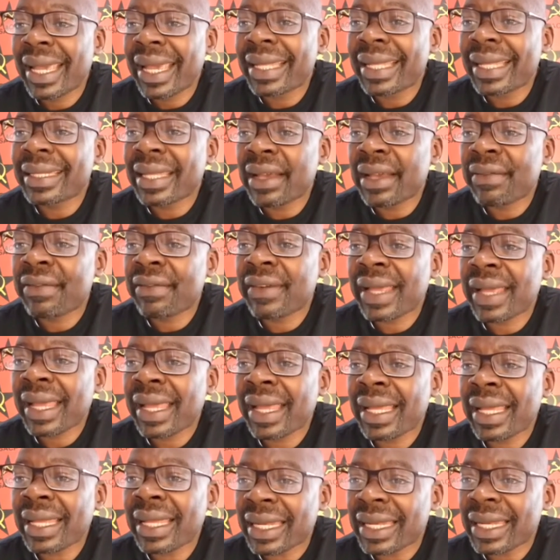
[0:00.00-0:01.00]
and they've
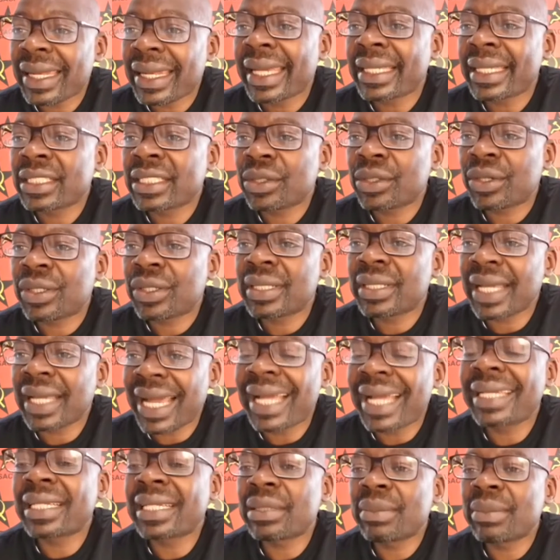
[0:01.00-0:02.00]
reneged on
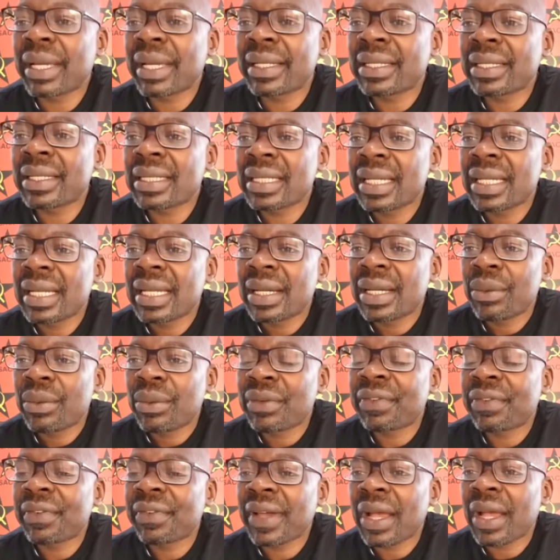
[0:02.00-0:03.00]
the agreement
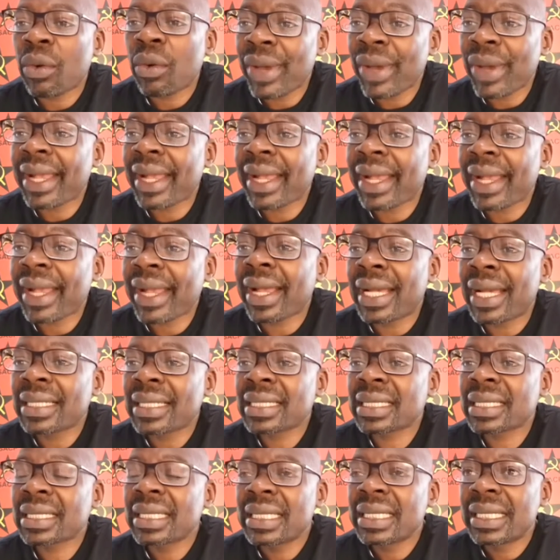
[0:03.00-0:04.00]
with
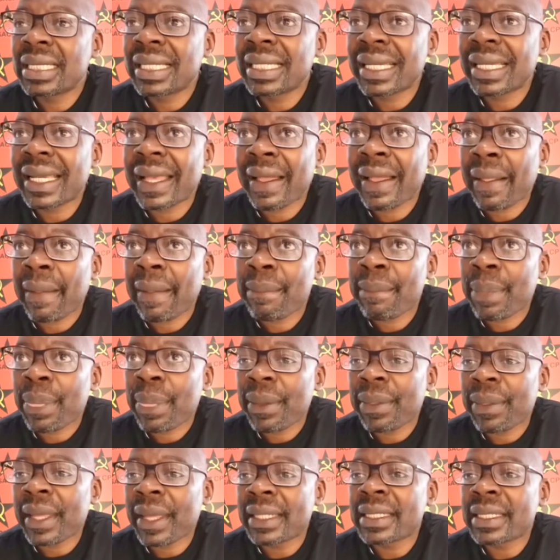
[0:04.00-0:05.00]
workers,
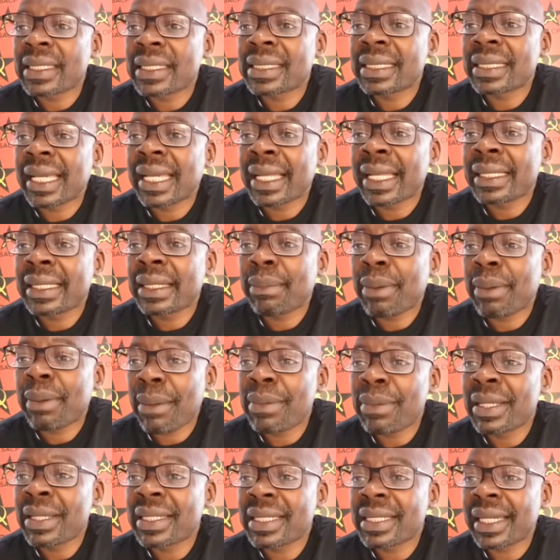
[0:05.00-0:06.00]
that is the
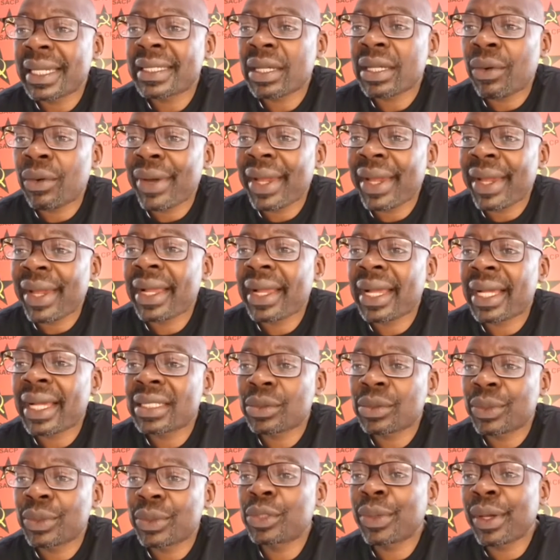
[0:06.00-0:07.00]
public sector
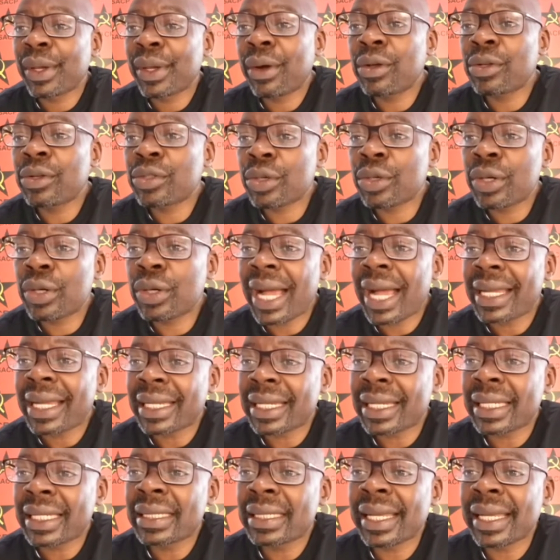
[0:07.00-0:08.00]
workers, which we also
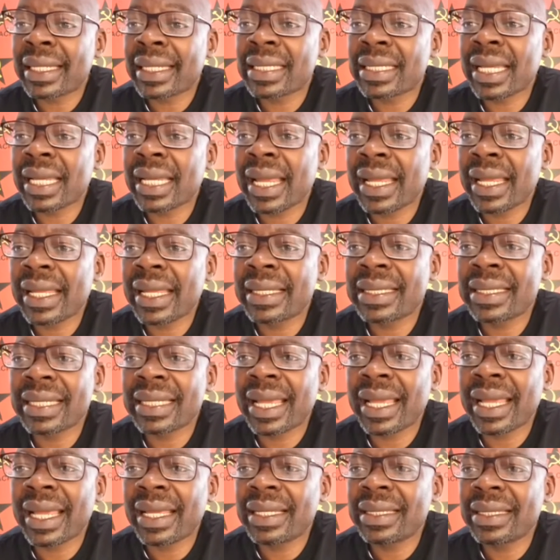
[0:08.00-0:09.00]
agree that
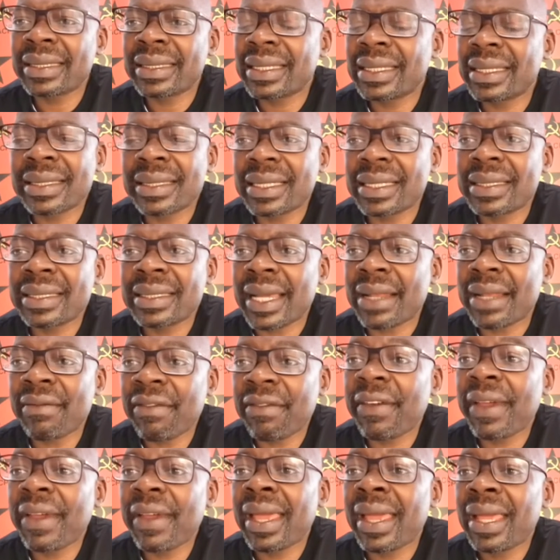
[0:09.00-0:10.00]
it's
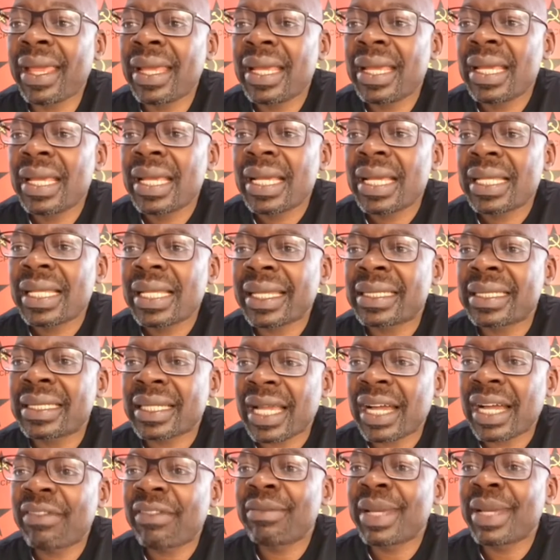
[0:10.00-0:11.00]
unfair
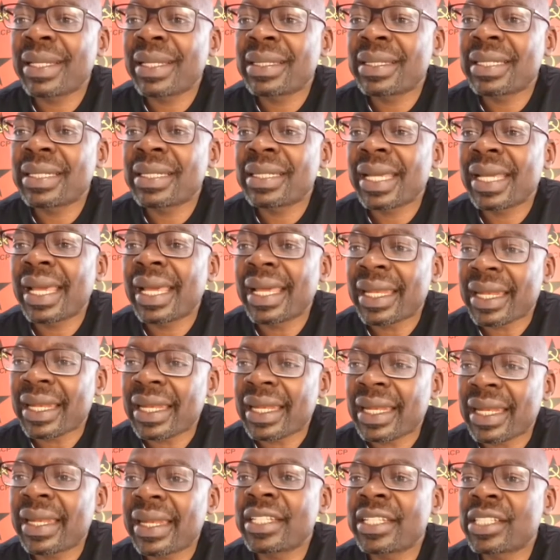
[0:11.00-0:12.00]
that government
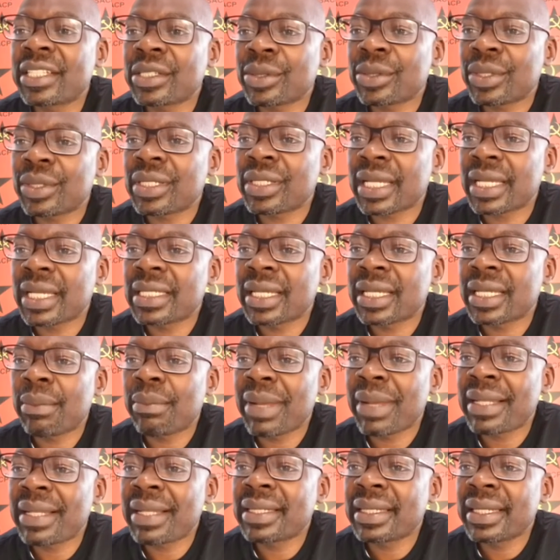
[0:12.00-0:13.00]
reneges on such
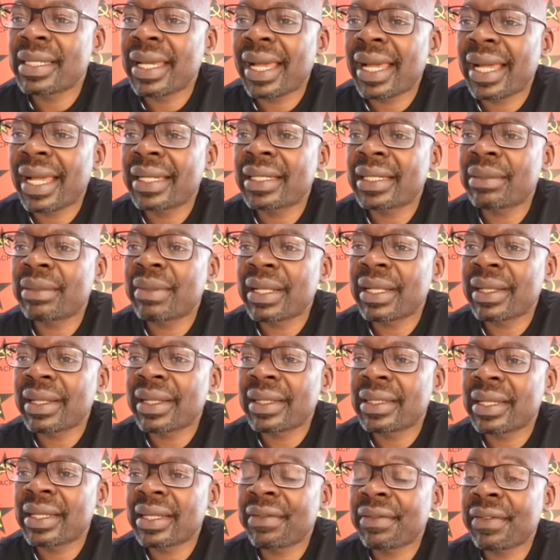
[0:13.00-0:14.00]
a multi-year agreement
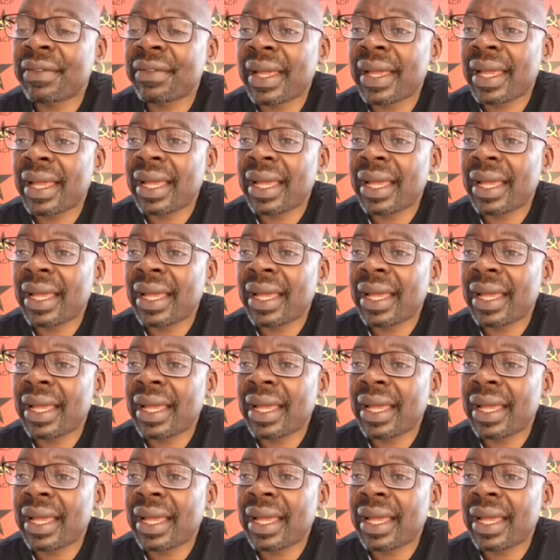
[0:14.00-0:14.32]
that they've